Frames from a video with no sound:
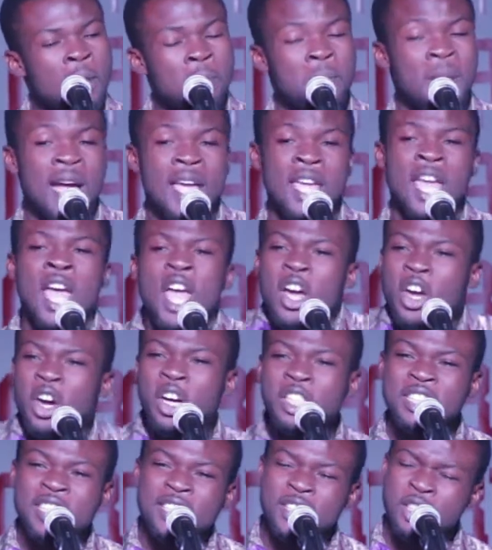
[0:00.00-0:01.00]
My
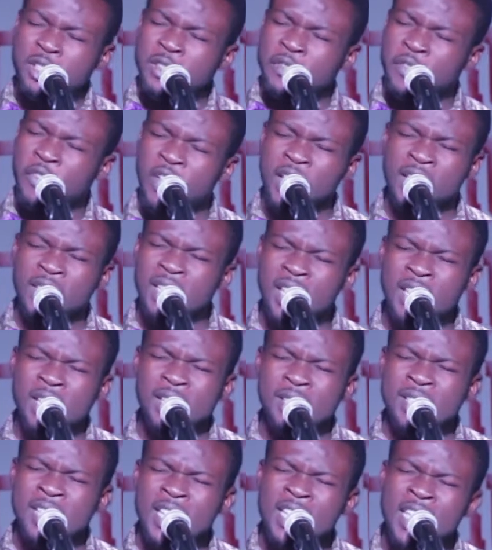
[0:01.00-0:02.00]
conscience doesn't feel at
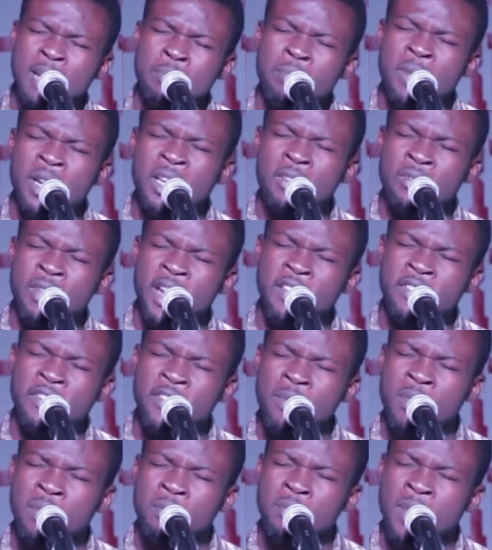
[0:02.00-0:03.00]
ease, neither am in the right
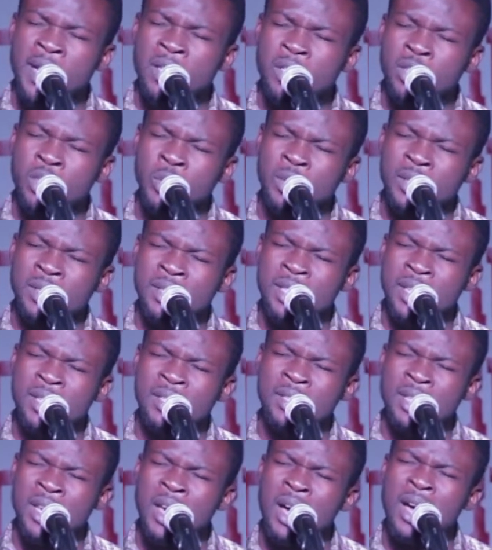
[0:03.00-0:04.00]
frame of mind to
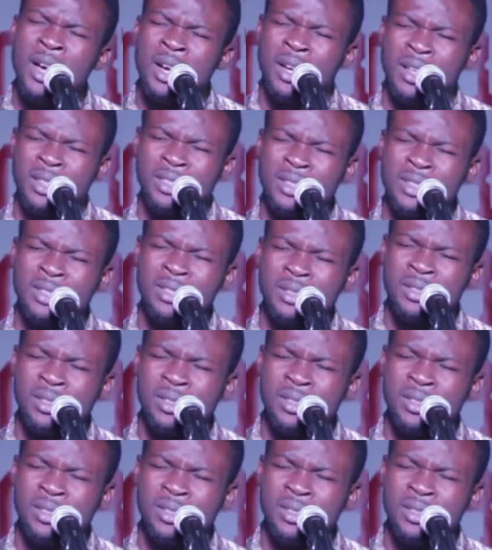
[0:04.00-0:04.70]
assess God.